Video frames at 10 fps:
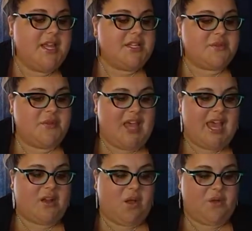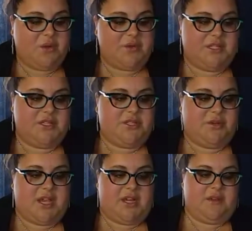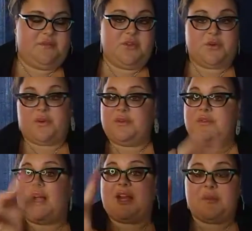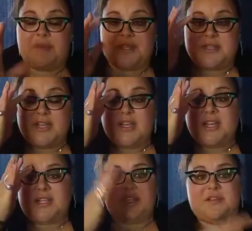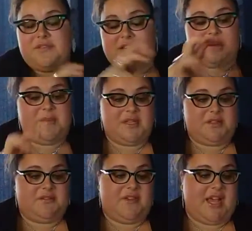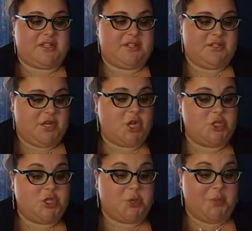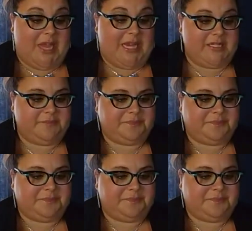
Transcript: So that all goes into kind of your environment, the environmental factor domain.